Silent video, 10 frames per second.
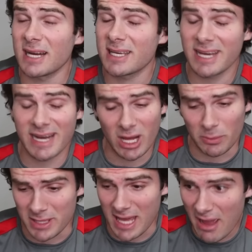you gotta
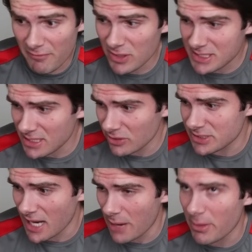help me. Every single
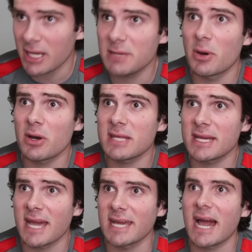time I eat birthday
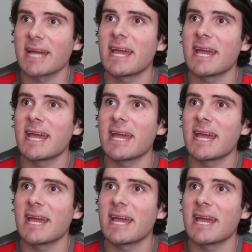cake, I get